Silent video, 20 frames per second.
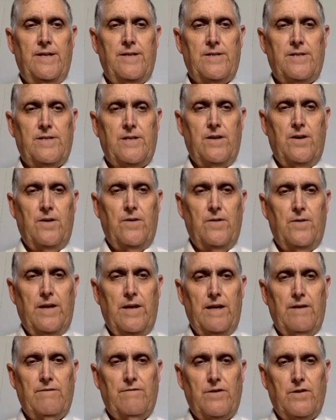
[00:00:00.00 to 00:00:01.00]
So
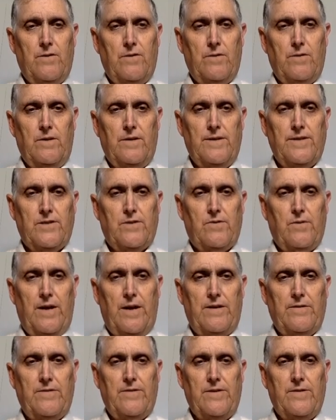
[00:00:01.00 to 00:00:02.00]
if total is
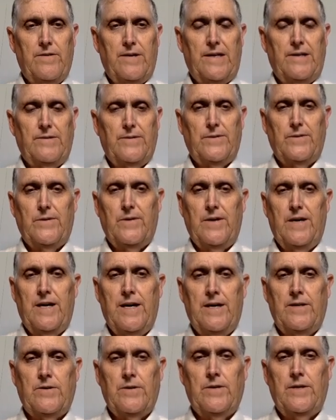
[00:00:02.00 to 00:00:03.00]
greater than or equal to
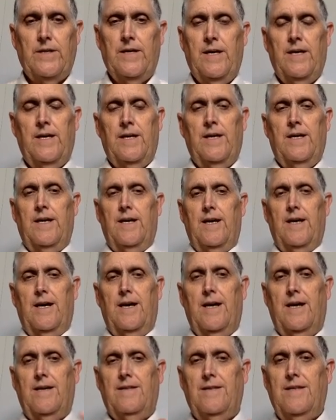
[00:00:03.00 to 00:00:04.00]
100.
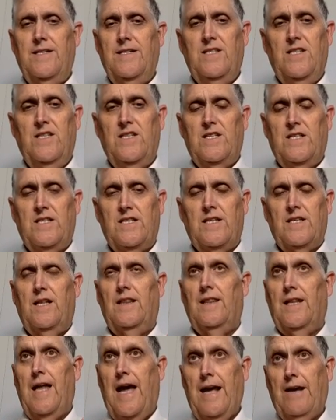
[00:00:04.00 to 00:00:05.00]
Uh, this is
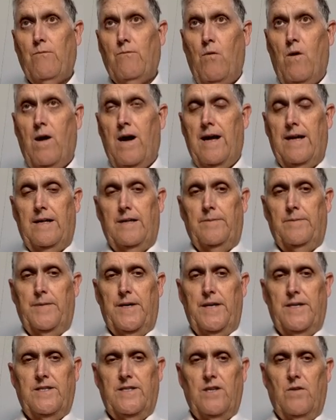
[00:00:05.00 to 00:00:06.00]
like while,
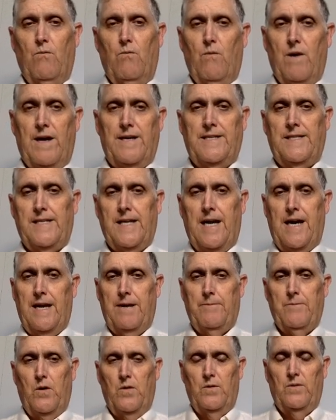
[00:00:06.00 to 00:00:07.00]
but it's a
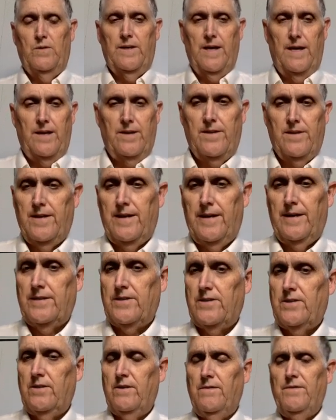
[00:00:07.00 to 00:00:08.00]
one-time only thing.
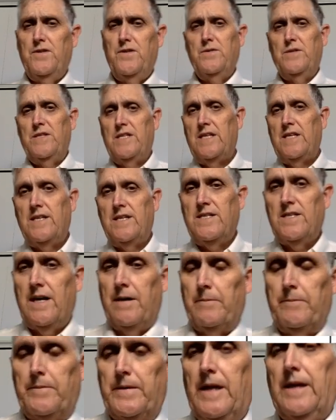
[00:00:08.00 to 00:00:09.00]
So if you see
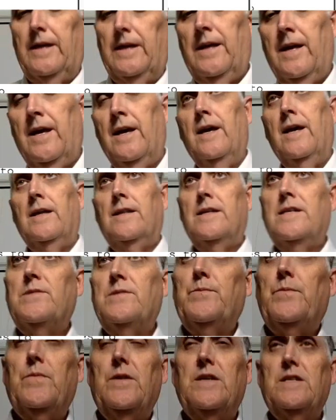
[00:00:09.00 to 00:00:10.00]
something,
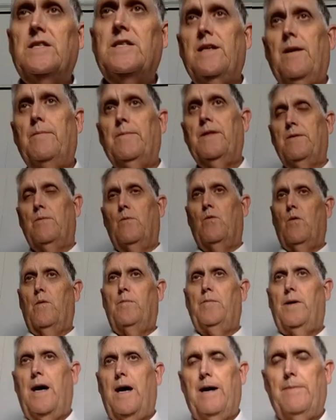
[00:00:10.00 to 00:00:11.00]
this is some of the more
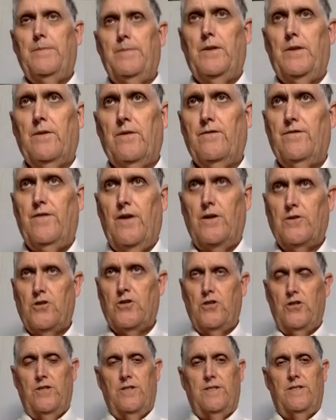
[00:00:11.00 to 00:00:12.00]
popular
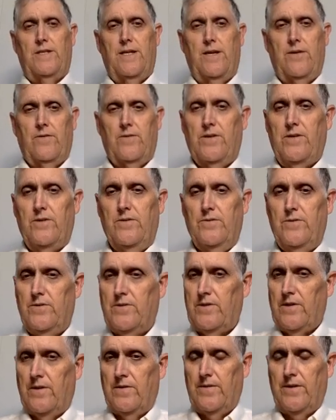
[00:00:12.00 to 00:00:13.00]
functions that are
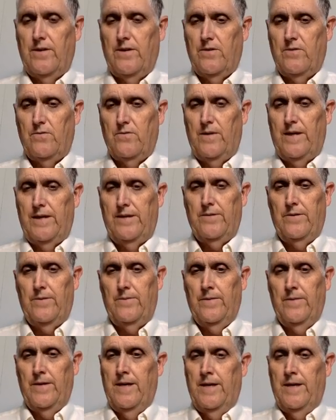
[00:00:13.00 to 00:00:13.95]
used on the Arduino,